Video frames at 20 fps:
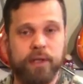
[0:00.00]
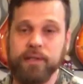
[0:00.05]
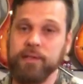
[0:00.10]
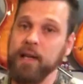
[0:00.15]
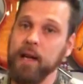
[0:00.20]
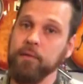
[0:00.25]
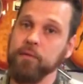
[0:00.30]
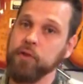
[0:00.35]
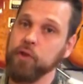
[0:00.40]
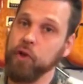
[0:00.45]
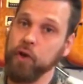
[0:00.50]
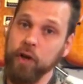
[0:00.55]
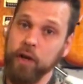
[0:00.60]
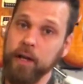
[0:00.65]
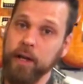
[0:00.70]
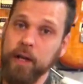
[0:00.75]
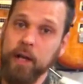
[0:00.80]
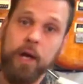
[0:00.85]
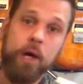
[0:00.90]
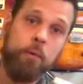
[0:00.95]
It sounds
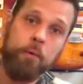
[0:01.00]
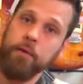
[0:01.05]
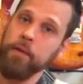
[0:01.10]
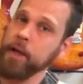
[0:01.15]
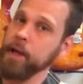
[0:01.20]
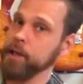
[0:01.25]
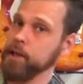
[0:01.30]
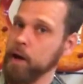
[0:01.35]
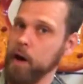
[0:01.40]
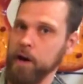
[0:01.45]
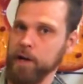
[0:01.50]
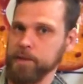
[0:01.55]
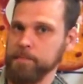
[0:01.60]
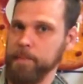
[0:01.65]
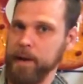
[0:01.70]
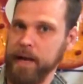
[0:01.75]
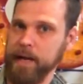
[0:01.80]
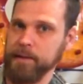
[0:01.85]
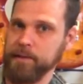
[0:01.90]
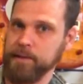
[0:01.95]
good when the guitar is
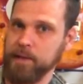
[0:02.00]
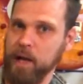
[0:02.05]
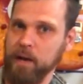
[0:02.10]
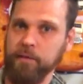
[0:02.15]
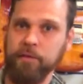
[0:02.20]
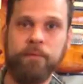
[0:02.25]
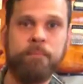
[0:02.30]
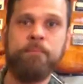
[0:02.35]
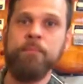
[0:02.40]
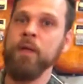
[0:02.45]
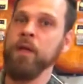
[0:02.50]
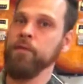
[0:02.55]
by itself.